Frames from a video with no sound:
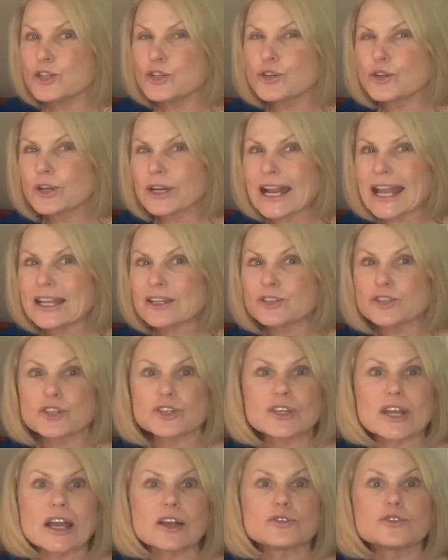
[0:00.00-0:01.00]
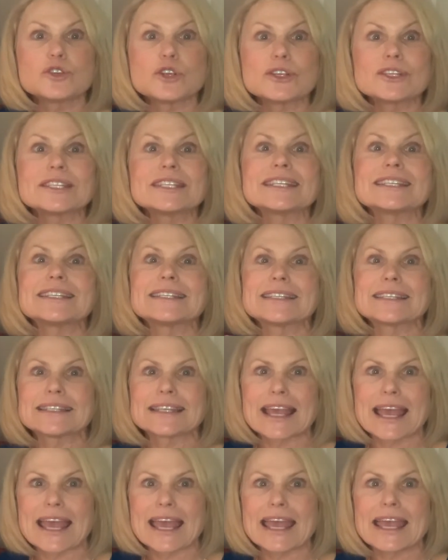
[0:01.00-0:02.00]
you're going to ask your child just to
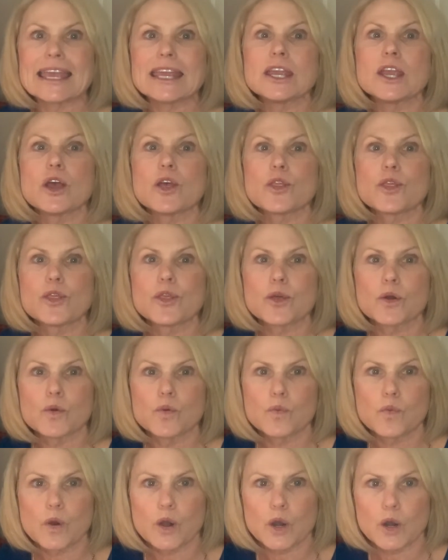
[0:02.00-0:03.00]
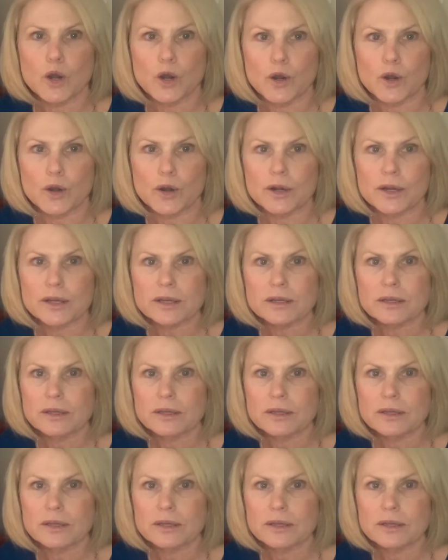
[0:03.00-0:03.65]
say the word.